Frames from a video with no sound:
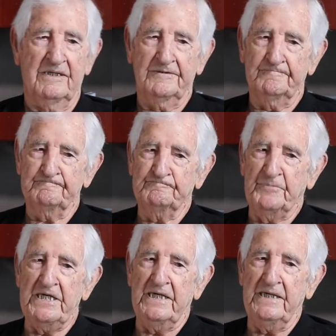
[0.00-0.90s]

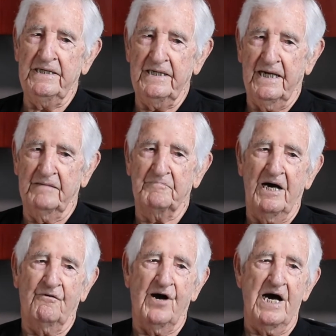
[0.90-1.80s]
me and
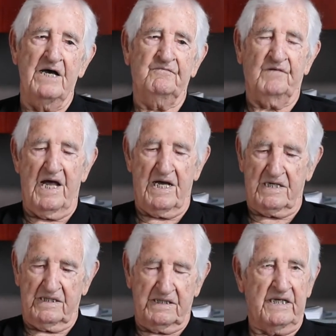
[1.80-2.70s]
my wife like
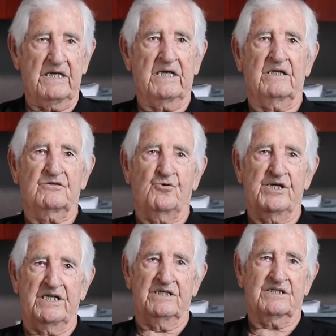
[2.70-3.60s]
king and
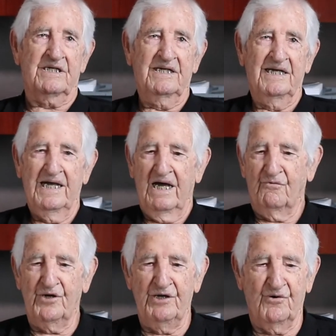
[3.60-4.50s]
queens.
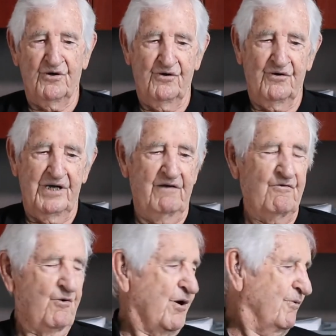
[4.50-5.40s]
We were,
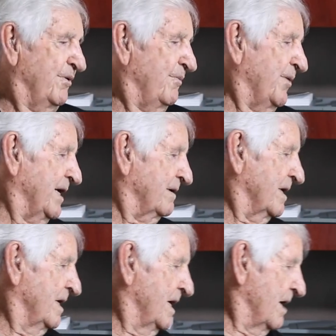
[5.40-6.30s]
everywhere we went,
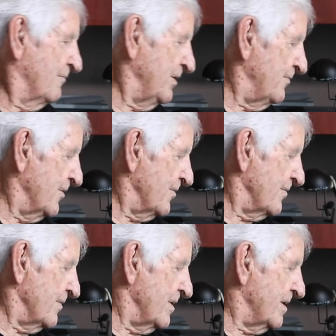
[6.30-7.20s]
we were